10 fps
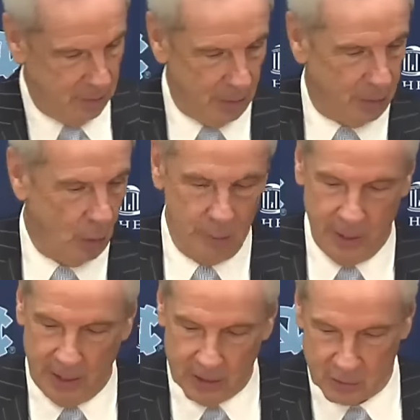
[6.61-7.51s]
before
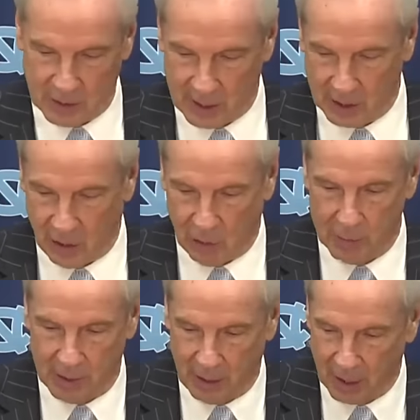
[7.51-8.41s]
me because I got caught
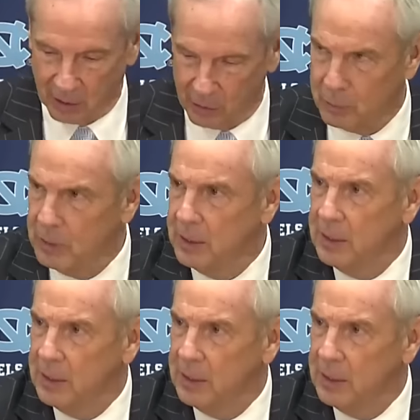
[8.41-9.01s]
up in the locker room.